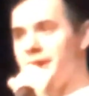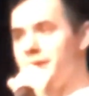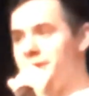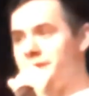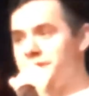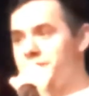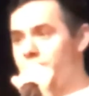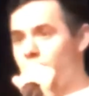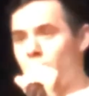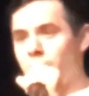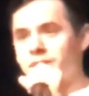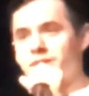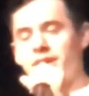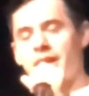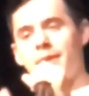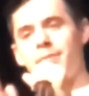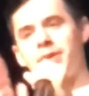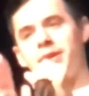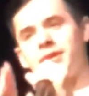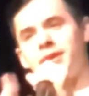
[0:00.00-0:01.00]
and this voice
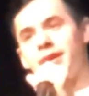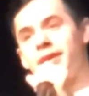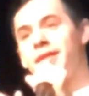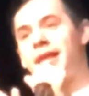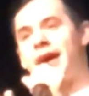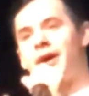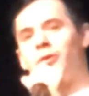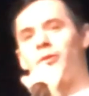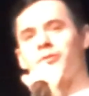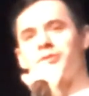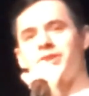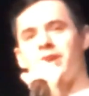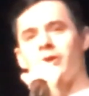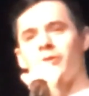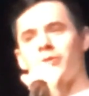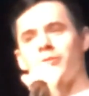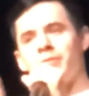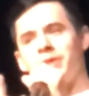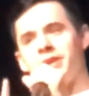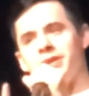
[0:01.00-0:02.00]
came in that
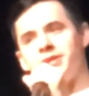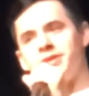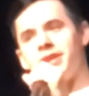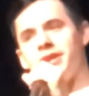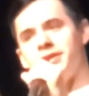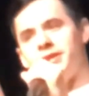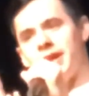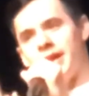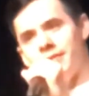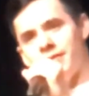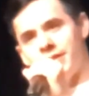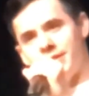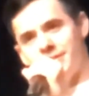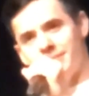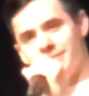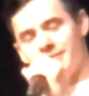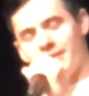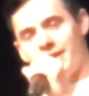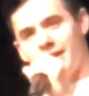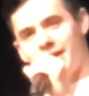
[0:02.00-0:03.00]
hotel room and it said,
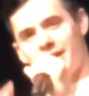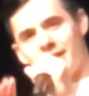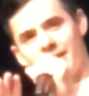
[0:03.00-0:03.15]
David,